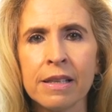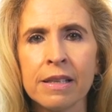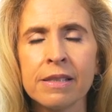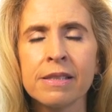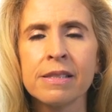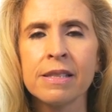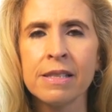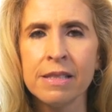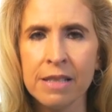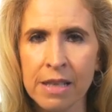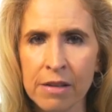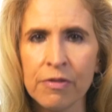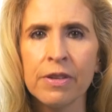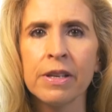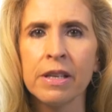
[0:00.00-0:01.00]
a
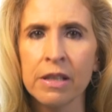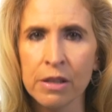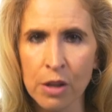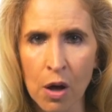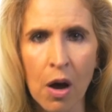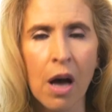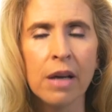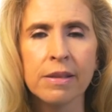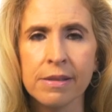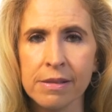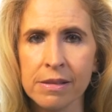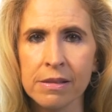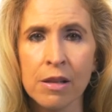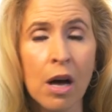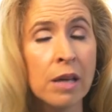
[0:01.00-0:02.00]
significant
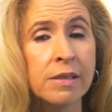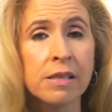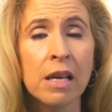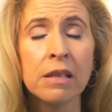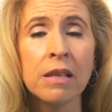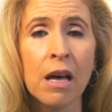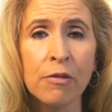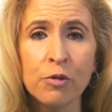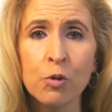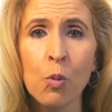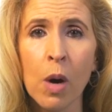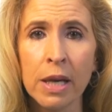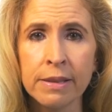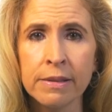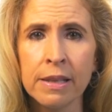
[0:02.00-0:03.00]
loss, lost a loved
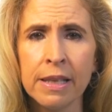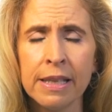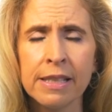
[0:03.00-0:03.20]
one,